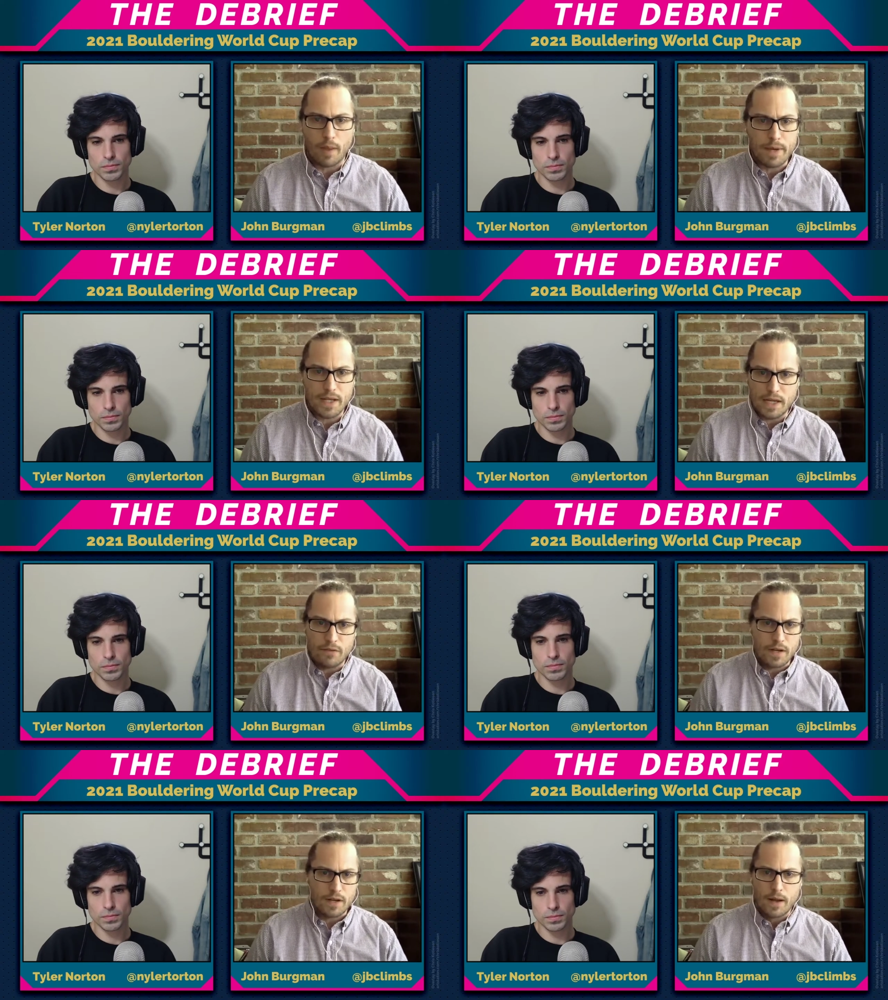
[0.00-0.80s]
Speaker 1: I mean,
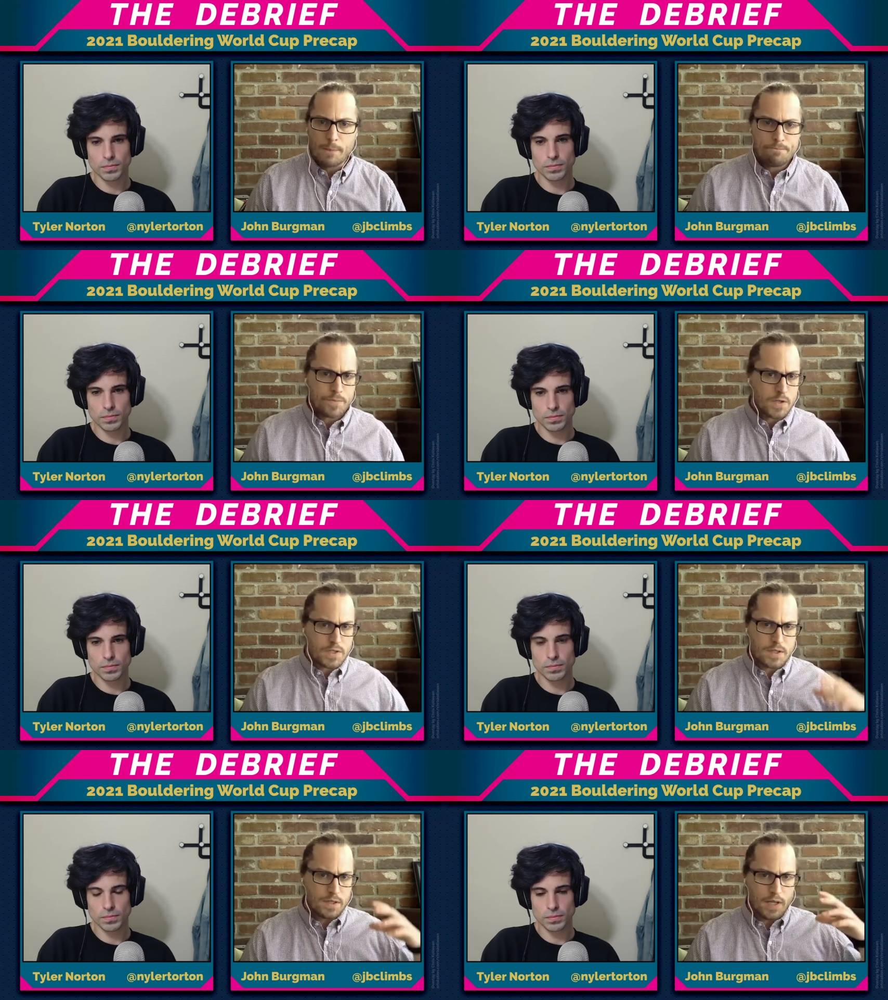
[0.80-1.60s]
even
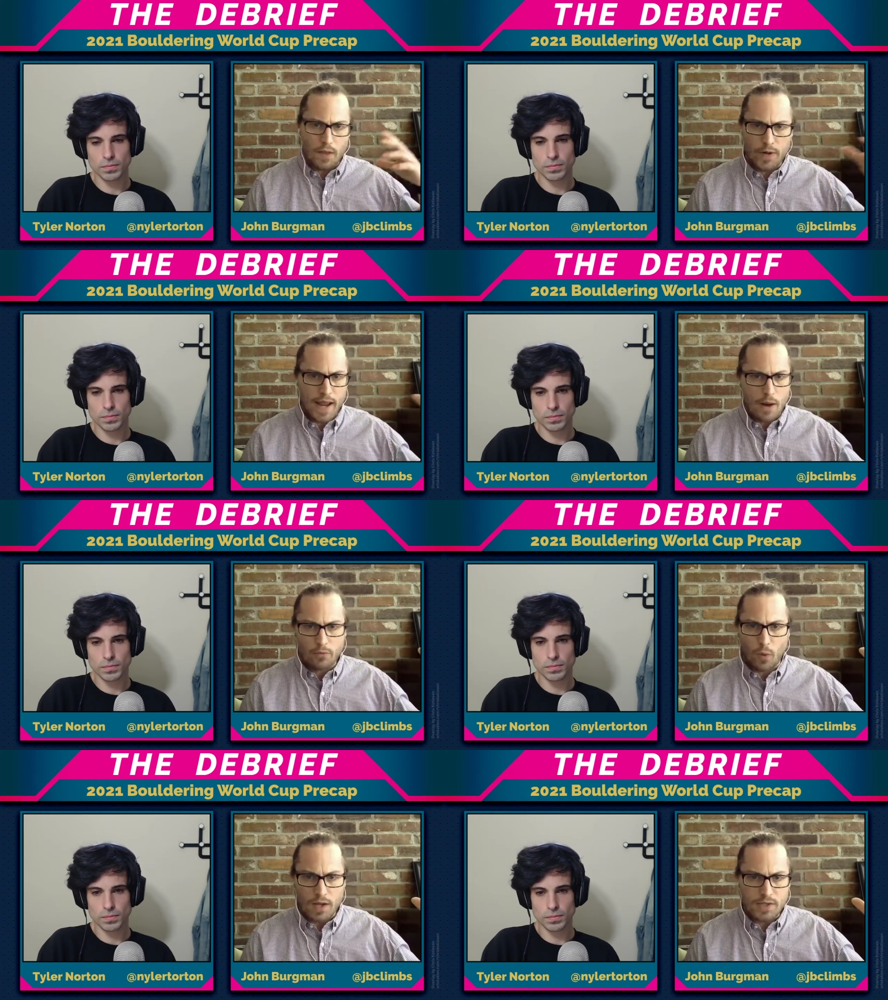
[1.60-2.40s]
just the other day, I
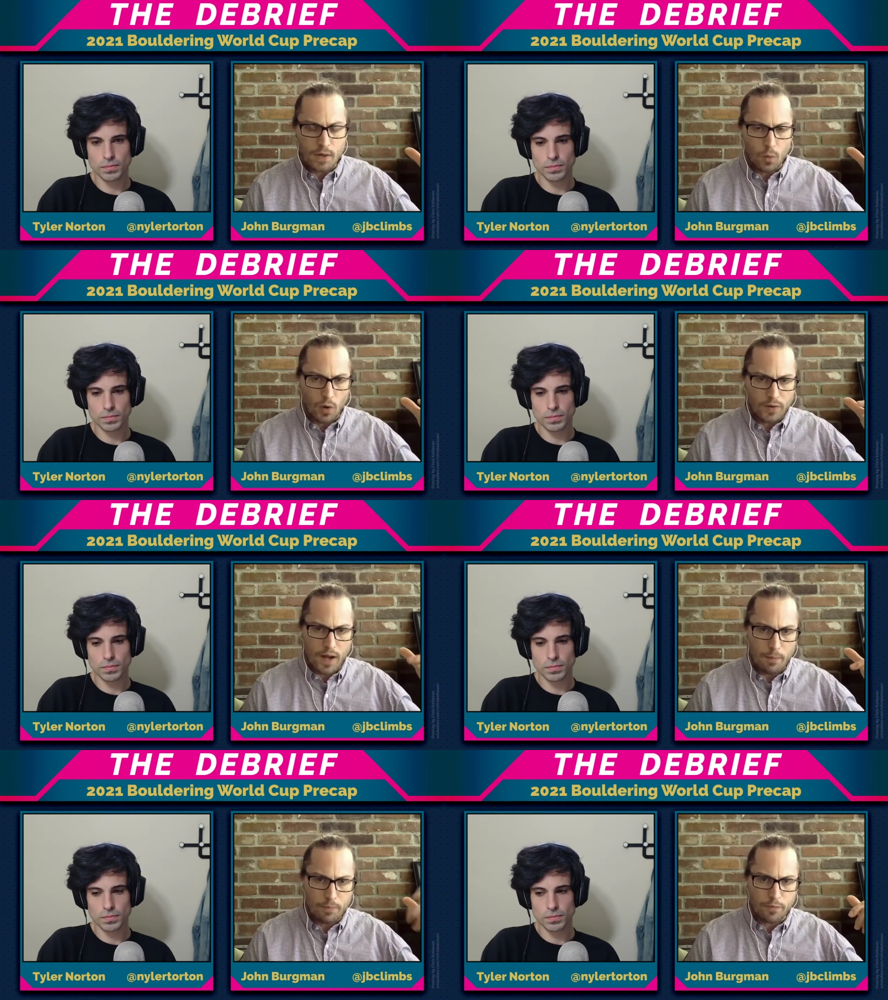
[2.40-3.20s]
was watching a World
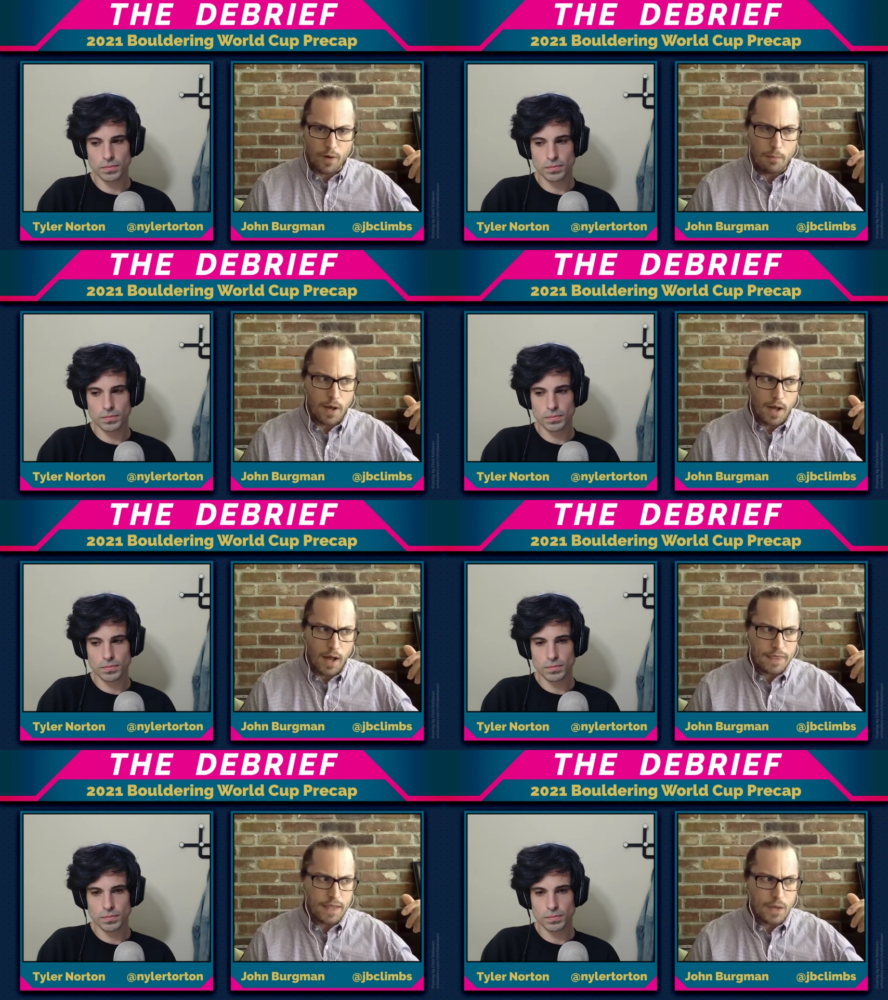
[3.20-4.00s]
Cup from uh,
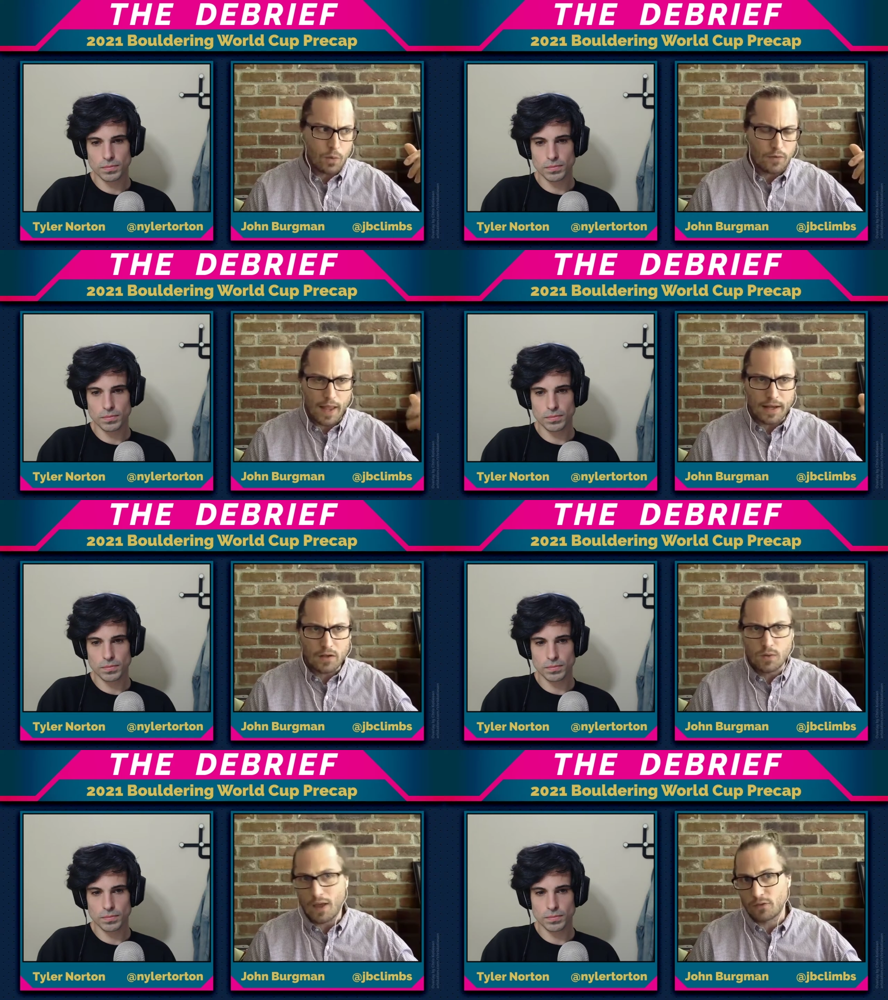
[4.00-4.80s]
I think it was like
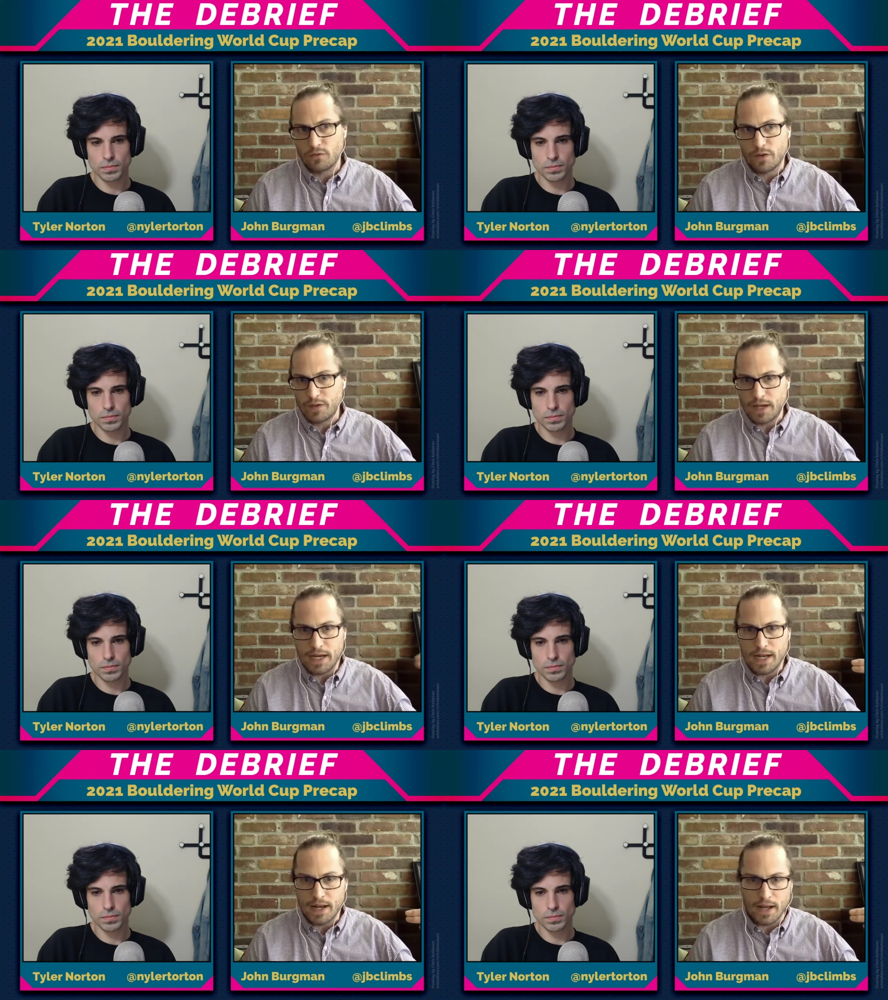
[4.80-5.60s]

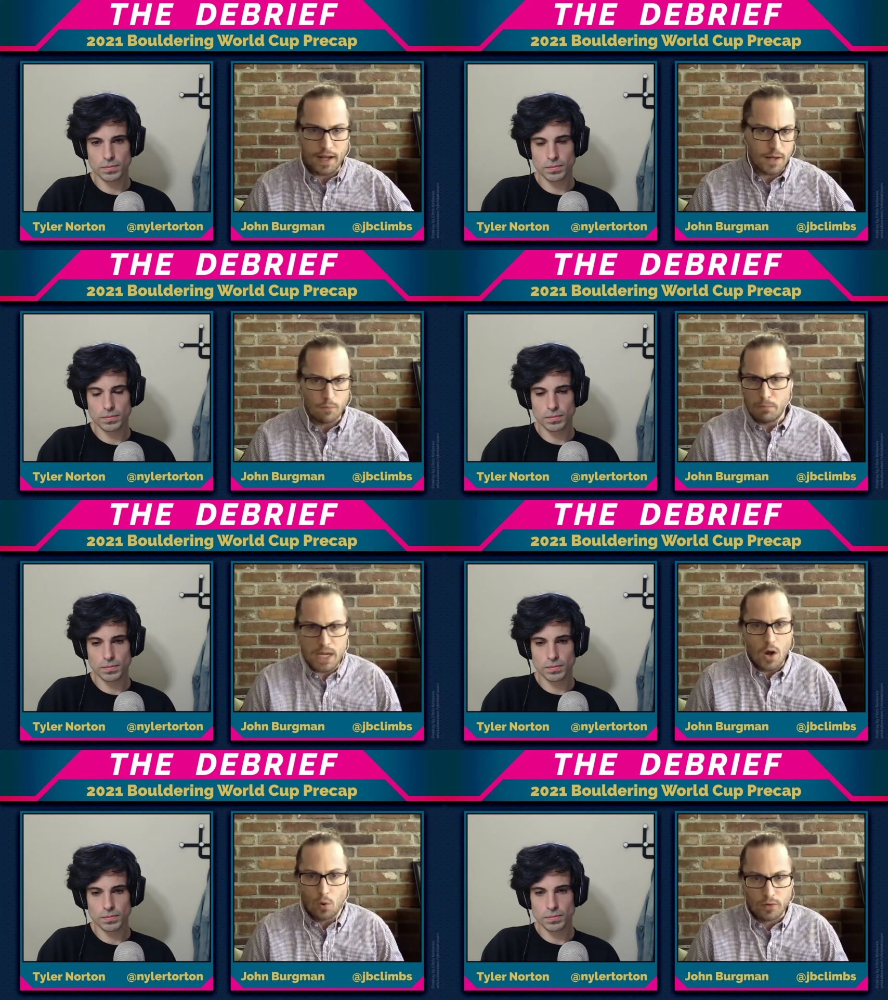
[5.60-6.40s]
2015, and and it,
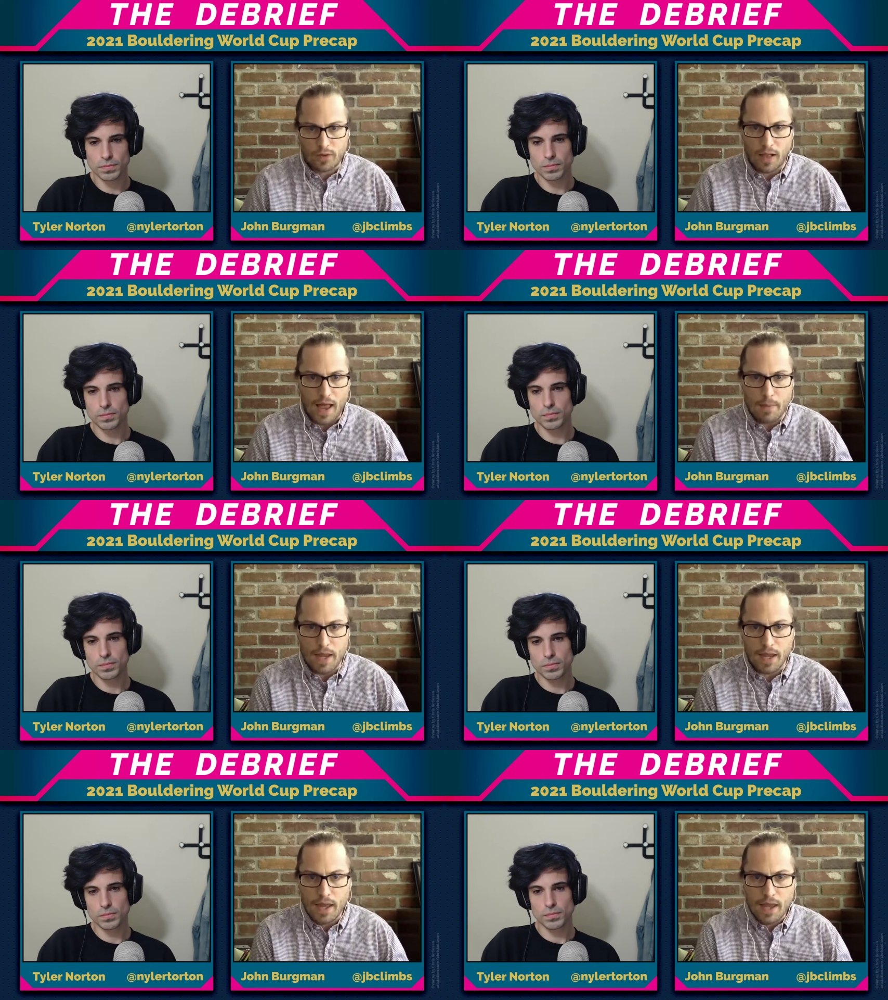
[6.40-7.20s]
Miho was climbing